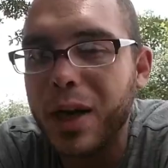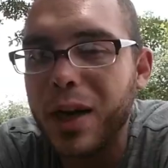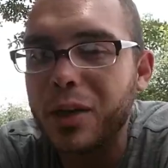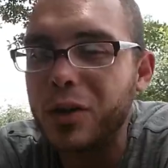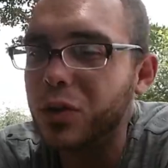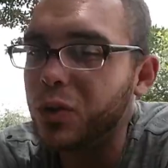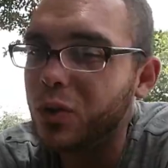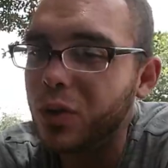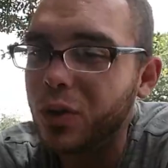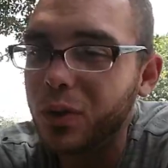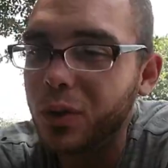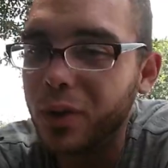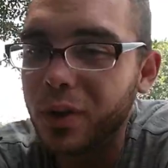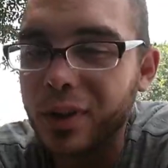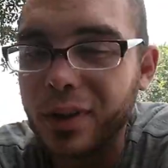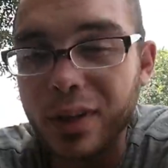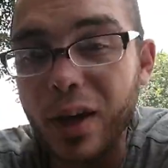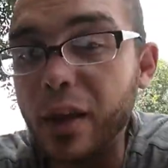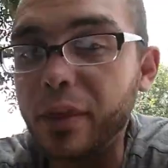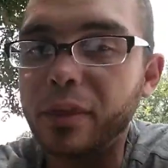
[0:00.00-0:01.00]
God?
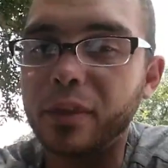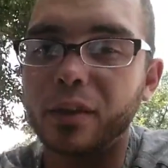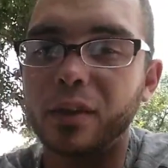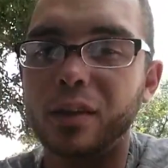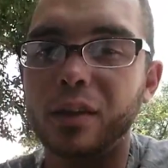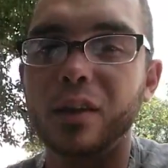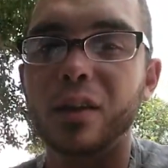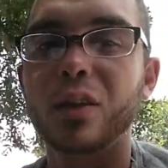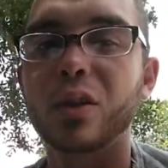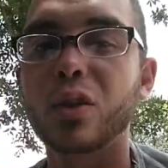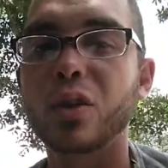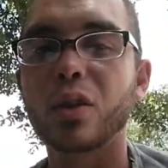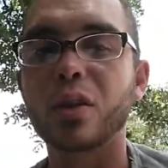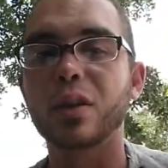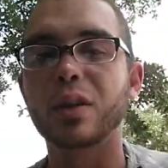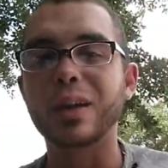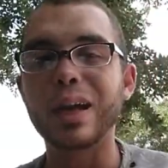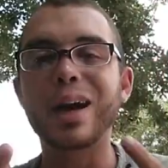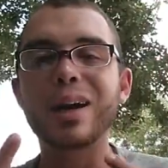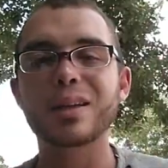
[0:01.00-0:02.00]
Nothing.
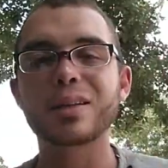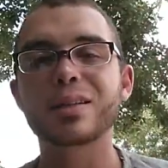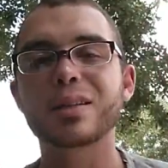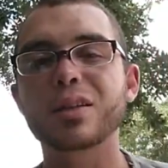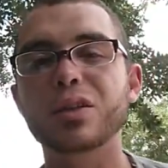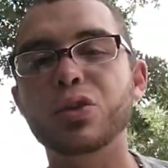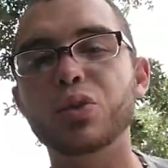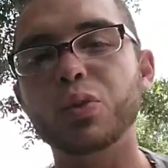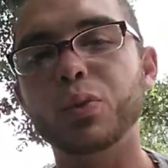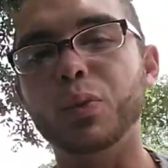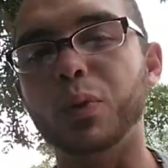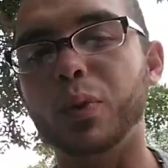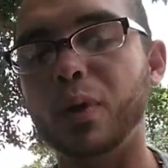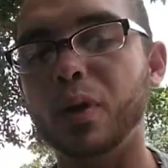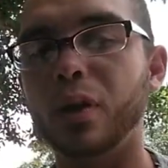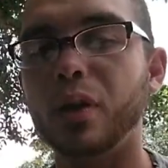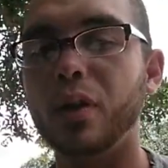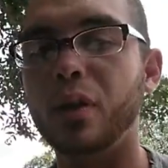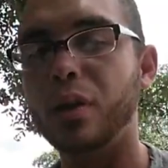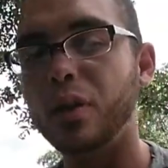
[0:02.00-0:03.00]
God is in you.
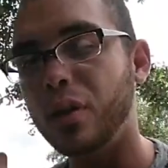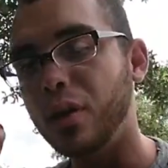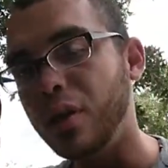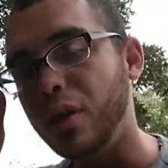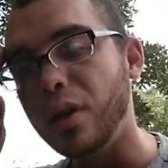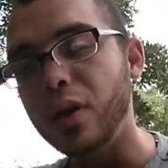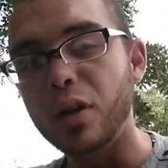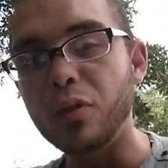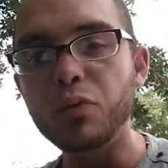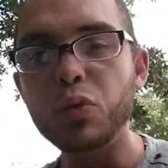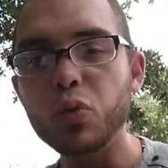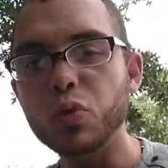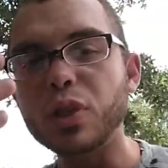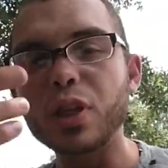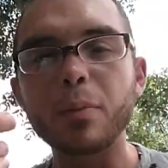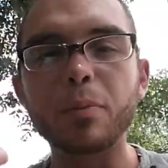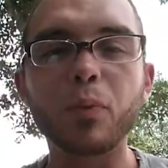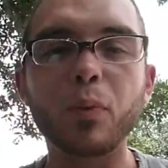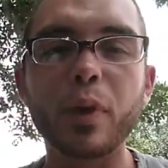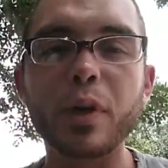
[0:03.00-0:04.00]
If you
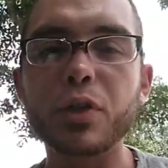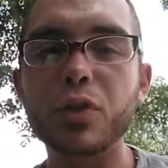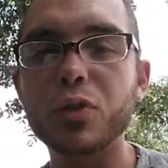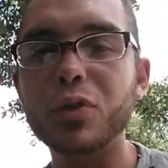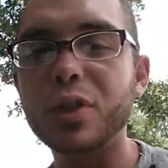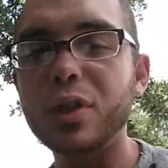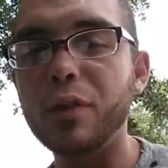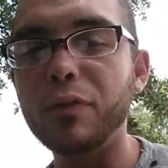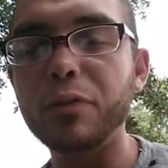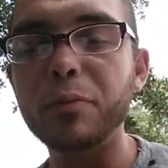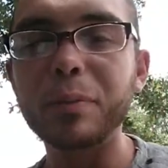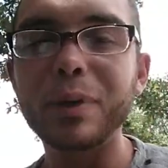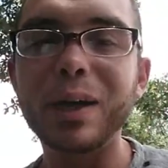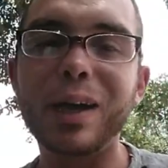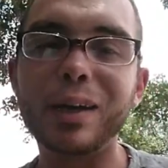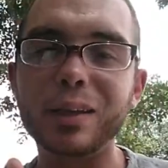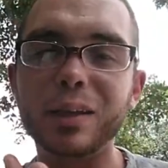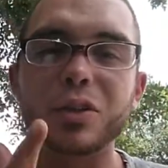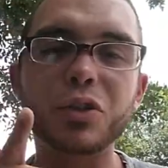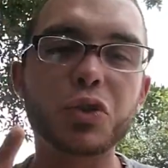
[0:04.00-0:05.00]
separate yourself from
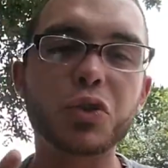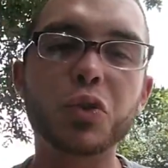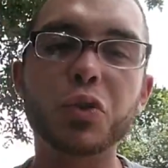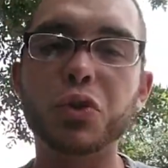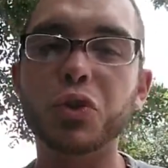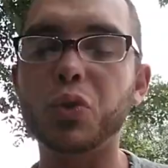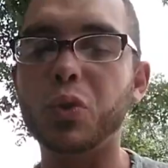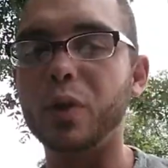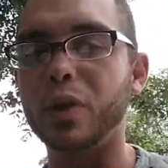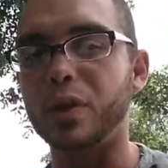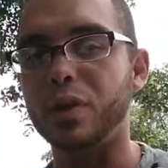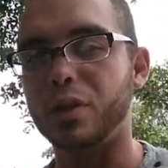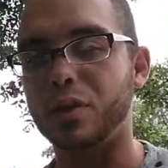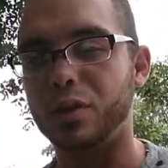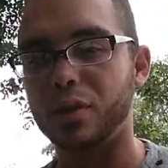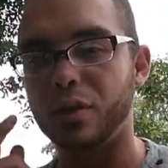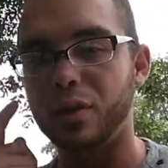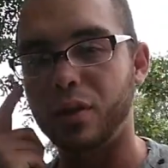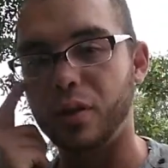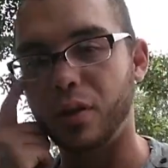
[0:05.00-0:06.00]
God, that is your
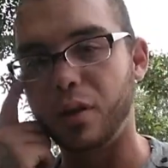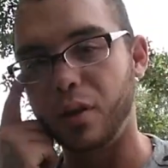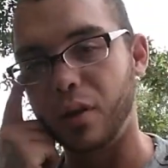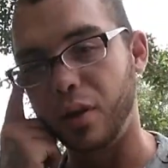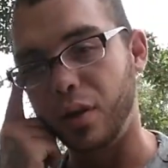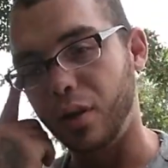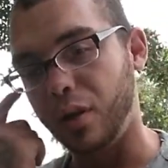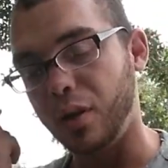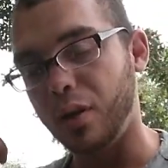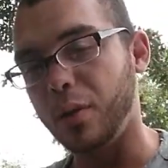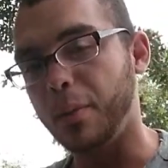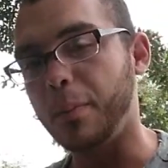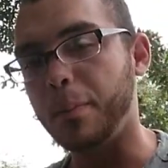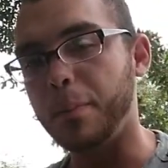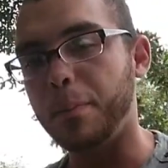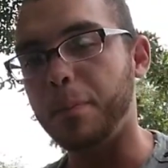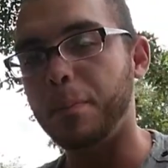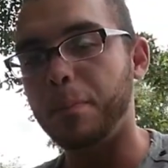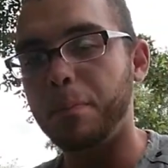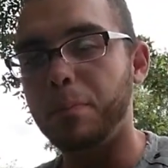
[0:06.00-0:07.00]
choice.
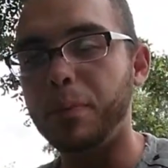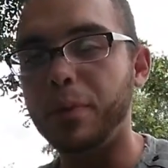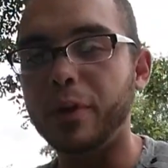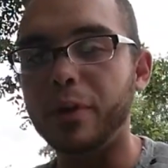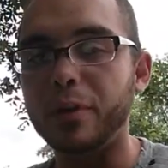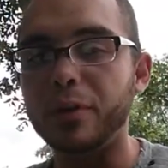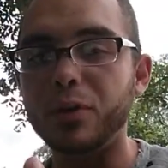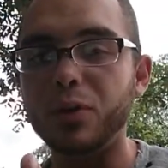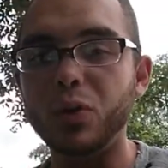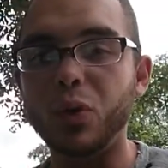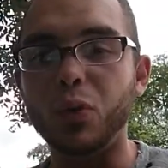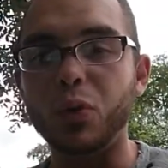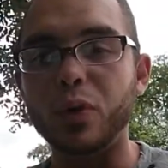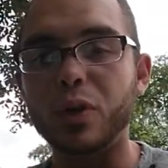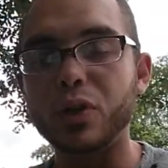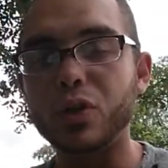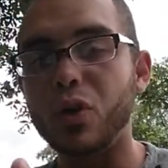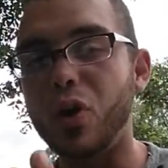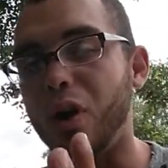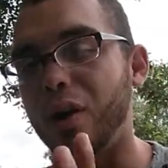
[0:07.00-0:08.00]
But
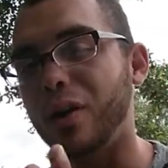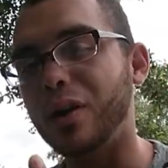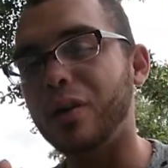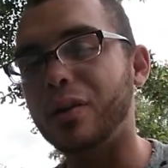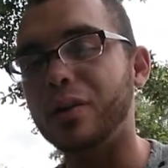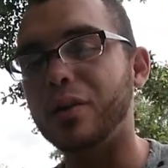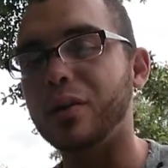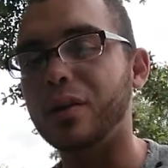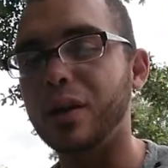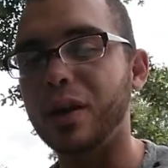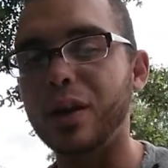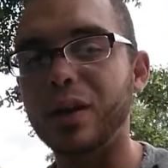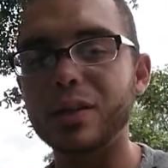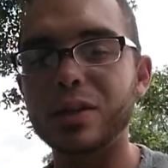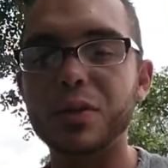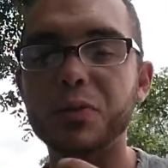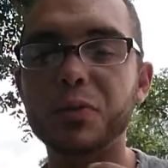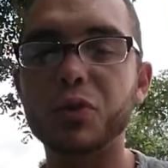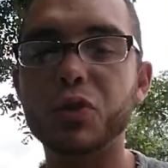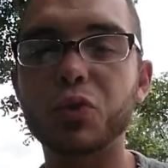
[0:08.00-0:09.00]
it's hard out here,
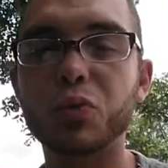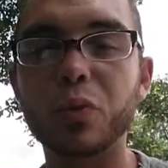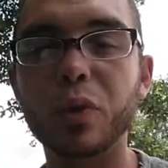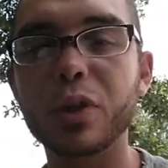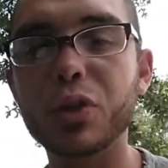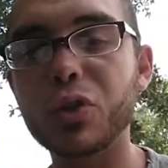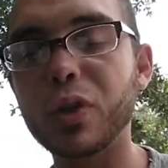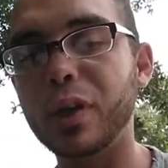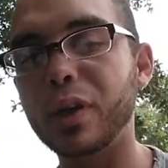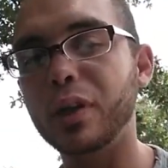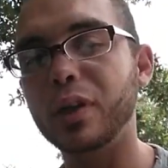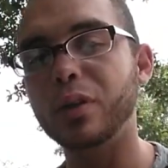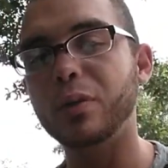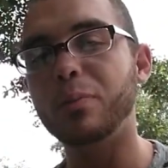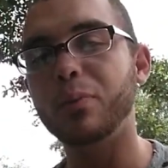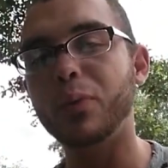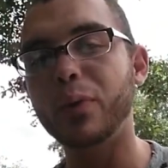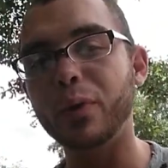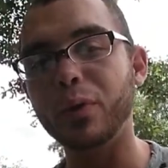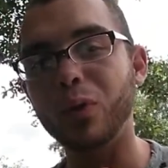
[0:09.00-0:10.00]
guys. I'm just really trying to get
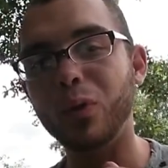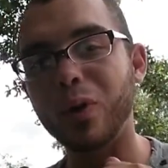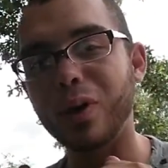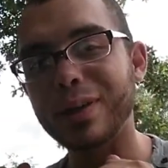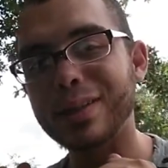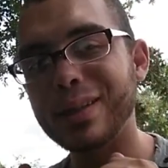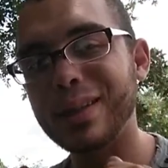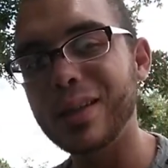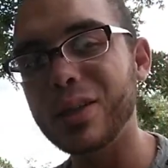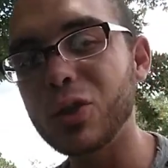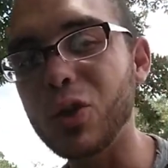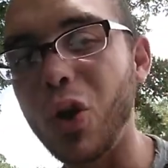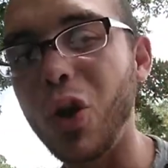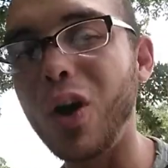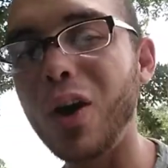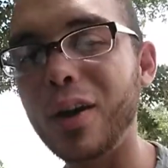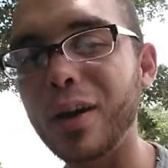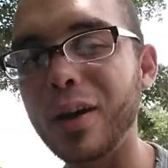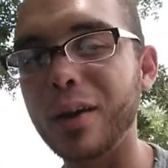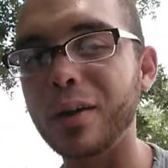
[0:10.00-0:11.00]
the point across. It's
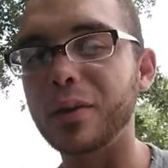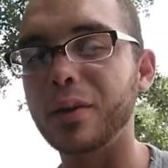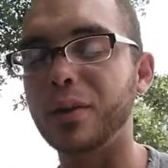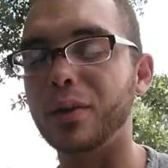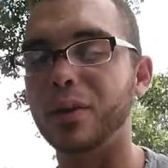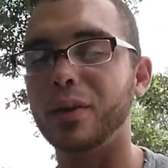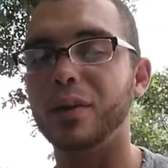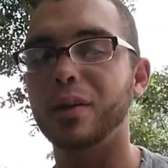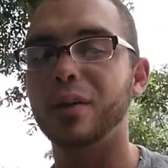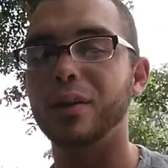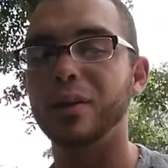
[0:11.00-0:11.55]
hard out here.